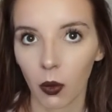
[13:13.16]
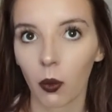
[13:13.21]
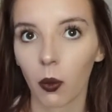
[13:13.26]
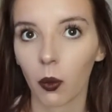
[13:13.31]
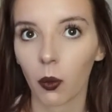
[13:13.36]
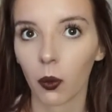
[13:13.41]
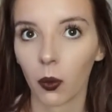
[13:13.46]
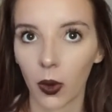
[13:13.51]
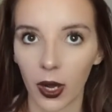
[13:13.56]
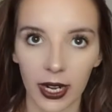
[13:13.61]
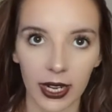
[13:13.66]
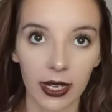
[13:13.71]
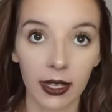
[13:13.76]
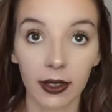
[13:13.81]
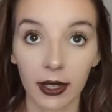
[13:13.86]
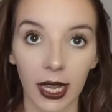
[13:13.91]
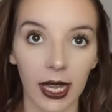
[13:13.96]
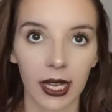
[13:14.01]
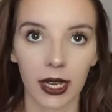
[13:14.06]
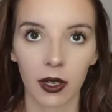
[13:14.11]
what
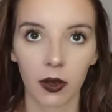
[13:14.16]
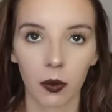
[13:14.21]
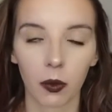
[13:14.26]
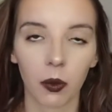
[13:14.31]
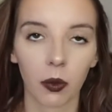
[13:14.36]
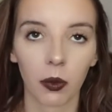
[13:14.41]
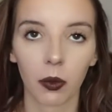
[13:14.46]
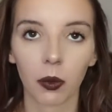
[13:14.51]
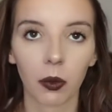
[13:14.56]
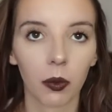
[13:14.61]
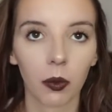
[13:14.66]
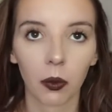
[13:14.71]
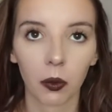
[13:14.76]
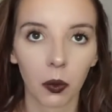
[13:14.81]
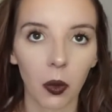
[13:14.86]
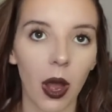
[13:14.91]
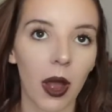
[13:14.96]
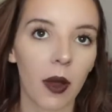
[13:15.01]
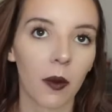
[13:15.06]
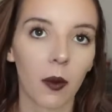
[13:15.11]

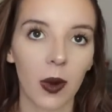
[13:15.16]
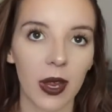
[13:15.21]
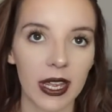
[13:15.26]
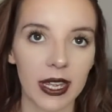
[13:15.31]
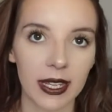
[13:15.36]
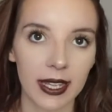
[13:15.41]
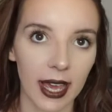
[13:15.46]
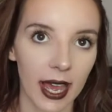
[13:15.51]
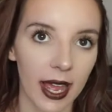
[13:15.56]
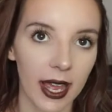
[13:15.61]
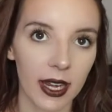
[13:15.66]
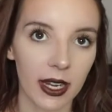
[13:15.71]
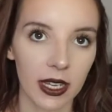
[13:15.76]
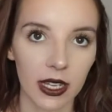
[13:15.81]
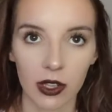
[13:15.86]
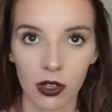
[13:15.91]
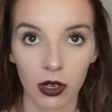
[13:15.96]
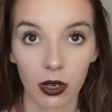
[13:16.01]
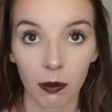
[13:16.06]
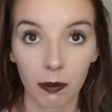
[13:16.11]
we get,
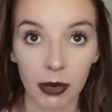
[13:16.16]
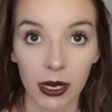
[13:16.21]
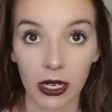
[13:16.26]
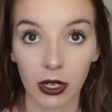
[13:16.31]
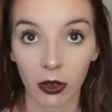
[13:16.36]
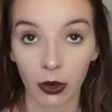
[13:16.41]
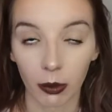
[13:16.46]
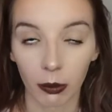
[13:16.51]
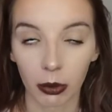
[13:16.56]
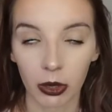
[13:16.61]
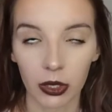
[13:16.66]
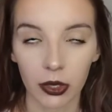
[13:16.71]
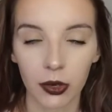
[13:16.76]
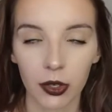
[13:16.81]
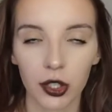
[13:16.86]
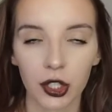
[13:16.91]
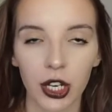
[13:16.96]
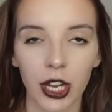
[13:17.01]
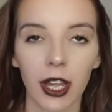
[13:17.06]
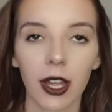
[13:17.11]
either pink or
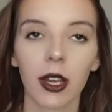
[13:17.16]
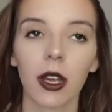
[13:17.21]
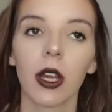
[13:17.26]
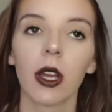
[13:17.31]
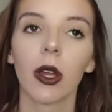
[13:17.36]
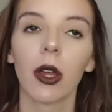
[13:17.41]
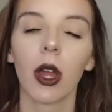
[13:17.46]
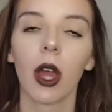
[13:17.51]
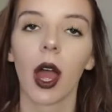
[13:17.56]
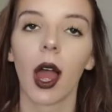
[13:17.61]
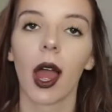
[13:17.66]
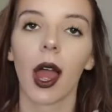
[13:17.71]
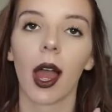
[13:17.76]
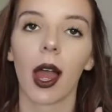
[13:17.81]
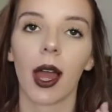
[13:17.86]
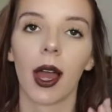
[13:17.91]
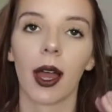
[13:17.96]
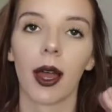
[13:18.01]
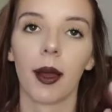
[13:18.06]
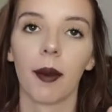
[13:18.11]
blue shit.
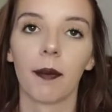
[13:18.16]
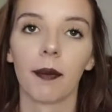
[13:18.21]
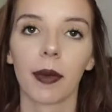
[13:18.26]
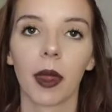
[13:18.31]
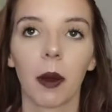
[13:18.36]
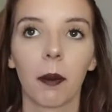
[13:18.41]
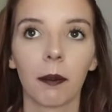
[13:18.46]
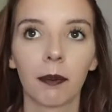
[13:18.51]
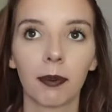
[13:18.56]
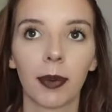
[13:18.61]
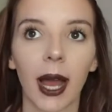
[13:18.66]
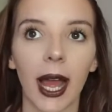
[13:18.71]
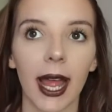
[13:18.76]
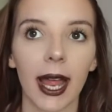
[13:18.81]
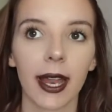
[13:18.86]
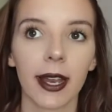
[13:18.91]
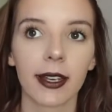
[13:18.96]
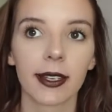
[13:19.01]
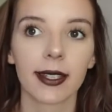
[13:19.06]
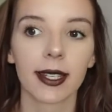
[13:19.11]

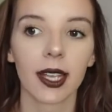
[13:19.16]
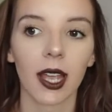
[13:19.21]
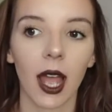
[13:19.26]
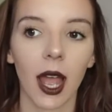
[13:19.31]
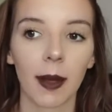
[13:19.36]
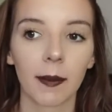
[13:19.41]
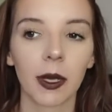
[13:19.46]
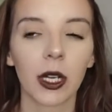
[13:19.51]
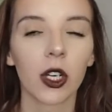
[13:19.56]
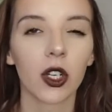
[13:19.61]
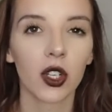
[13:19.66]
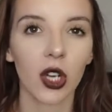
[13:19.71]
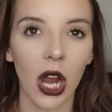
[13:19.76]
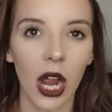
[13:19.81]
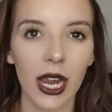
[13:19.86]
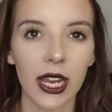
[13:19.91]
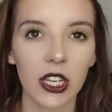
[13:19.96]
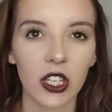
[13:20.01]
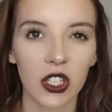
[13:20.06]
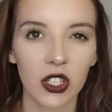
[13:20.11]
But I'm gonna
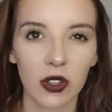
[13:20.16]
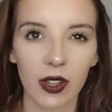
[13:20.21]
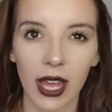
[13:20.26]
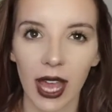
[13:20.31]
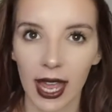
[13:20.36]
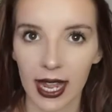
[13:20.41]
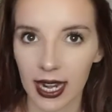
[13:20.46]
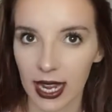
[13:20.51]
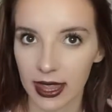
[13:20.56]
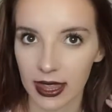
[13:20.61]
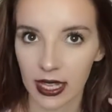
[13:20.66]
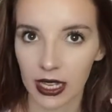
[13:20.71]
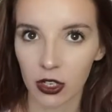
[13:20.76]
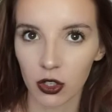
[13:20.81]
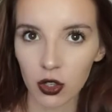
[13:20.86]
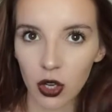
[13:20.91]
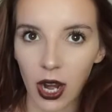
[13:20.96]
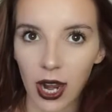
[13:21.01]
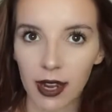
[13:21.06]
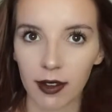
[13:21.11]
try and do that, and then
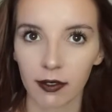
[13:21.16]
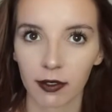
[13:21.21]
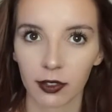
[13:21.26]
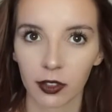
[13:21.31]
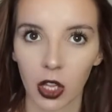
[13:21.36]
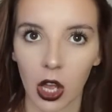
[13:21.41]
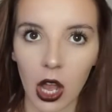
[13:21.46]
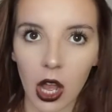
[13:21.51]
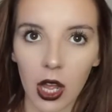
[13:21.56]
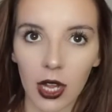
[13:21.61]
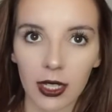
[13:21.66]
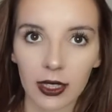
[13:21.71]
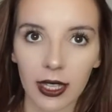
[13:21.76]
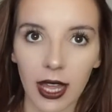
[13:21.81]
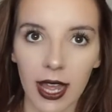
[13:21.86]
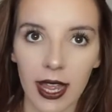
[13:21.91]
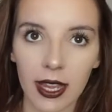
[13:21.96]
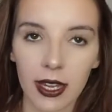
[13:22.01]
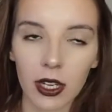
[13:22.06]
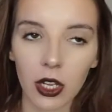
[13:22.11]
try and vlog
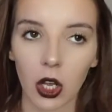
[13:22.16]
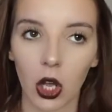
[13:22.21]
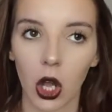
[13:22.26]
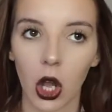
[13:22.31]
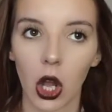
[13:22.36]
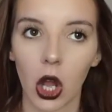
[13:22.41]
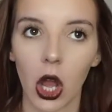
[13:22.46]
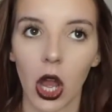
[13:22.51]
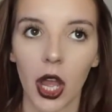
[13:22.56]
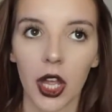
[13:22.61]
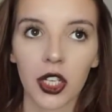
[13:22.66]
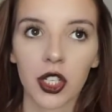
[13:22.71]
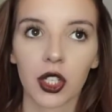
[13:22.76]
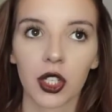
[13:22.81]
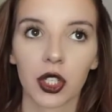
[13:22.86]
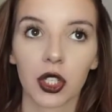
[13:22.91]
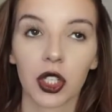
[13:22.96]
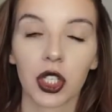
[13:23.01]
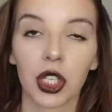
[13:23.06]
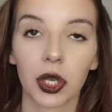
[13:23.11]
like
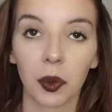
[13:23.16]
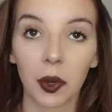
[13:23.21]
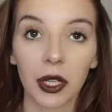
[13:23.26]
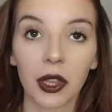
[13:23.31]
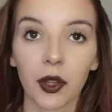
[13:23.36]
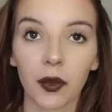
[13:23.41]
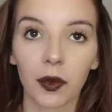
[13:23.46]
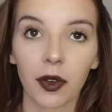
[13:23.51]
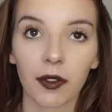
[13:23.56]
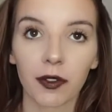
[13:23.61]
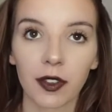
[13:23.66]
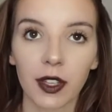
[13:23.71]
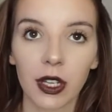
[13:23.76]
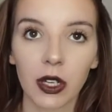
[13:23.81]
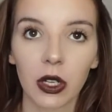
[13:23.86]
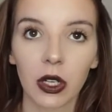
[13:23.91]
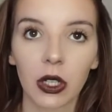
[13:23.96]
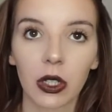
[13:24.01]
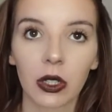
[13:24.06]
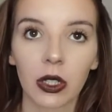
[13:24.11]
us doing the
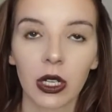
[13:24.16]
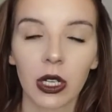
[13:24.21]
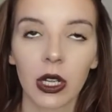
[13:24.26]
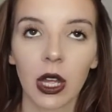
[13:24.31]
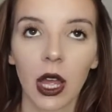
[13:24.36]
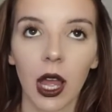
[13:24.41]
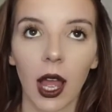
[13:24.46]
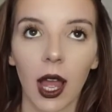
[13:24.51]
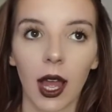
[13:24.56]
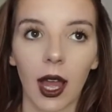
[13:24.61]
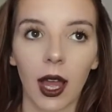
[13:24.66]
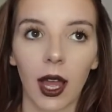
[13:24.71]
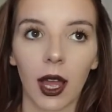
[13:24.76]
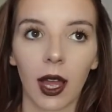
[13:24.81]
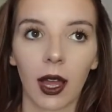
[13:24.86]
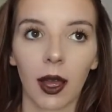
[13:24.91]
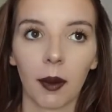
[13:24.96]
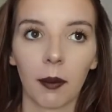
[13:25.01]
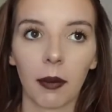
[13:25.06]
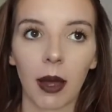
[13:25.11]
reveal.
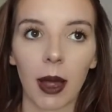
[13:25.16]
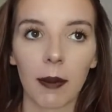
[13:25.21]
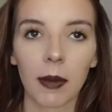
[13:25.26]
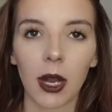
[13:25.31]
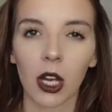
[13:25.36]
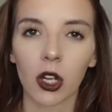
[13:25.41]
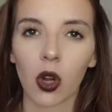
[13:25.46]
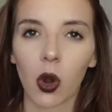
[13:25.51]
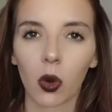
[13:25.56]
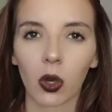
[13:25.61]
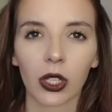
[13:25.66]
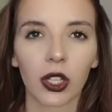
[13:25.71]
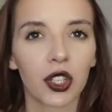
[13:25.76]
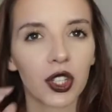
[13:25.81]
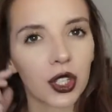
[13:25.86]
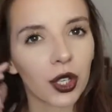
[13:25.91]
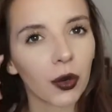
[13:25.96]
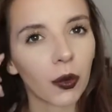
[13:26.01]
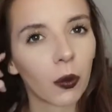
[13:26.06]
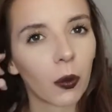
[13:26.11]
I'm not totally
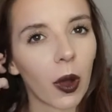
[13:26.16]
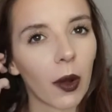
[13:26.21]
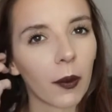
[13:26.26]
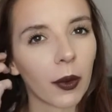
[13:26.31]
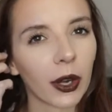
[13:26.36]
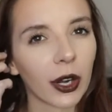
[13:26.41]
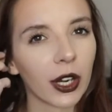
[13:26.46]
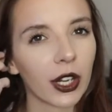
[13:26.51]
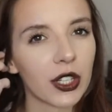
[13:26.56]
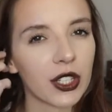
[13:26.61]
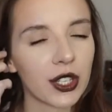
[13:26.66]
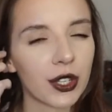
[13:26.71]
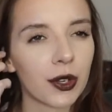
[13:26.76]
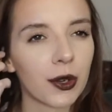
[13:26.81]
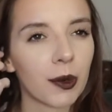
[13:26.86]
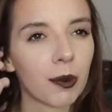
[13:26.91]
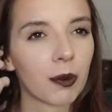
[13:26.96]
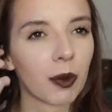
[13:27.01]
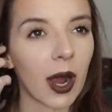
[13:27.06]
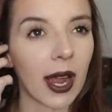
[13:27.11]
sure what we're gonna
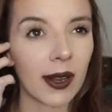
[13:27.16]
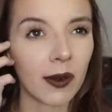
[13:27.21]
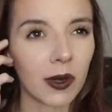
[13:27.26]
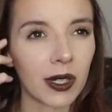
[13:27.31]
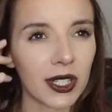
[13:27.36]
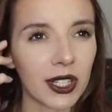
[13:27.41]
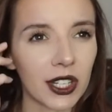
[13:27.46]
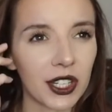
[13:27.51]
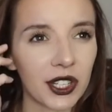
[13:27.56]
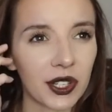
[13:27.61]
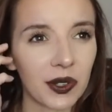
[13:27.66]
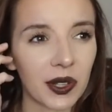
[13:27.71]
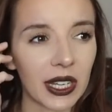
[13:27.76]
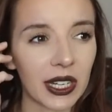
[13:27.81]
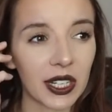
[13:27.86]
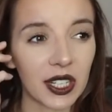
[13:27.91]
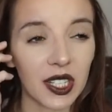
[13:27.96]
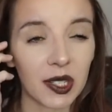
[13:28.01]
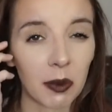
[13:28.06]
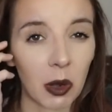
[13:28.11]
do. Brian wants to do
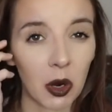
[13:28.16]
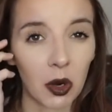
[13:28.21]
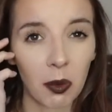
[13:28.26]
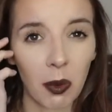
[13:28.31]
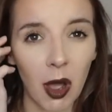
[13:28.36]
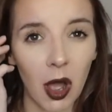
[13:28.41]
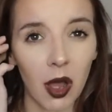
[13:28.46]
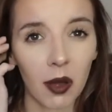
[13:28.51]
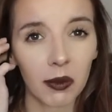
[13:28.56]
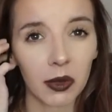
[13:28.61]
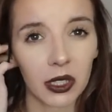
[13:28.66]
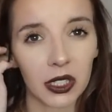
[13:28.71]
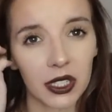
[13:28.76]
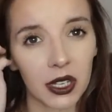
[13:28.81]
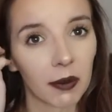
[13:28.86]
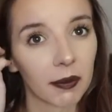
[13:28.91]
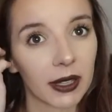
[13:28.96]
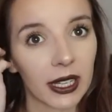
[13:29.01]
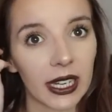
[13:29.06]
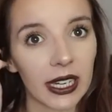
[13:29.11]
like a smoke bomb or
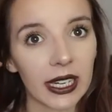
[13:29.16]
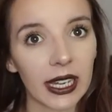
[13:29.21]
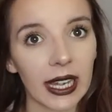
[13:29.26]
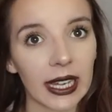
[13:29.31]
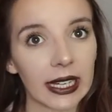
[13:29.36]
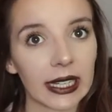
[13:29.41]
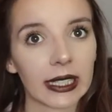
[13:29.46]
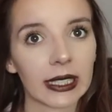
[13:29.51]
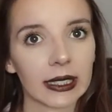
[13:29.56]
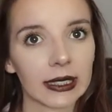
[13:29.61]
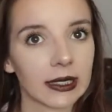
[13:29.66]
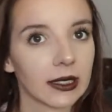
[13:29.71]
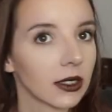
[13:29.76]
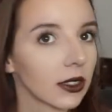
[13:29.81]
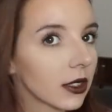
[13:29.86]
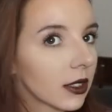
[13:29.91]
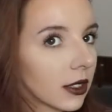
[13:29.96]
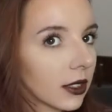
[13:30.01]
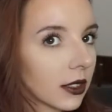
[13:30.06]
something, and